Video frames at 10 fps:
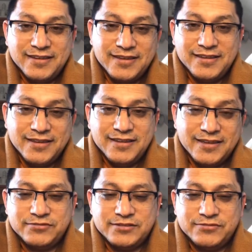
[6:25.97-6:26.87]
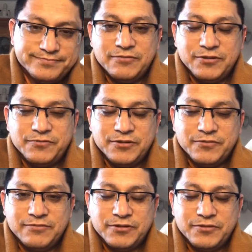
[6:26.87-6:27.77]
And as we have a
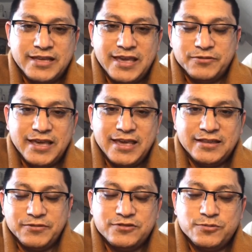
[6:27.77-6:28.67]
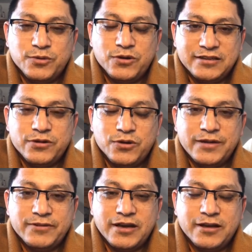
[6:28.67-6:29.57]
famous saying that tomorrow
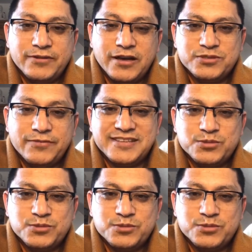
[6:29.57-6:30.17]
never comes.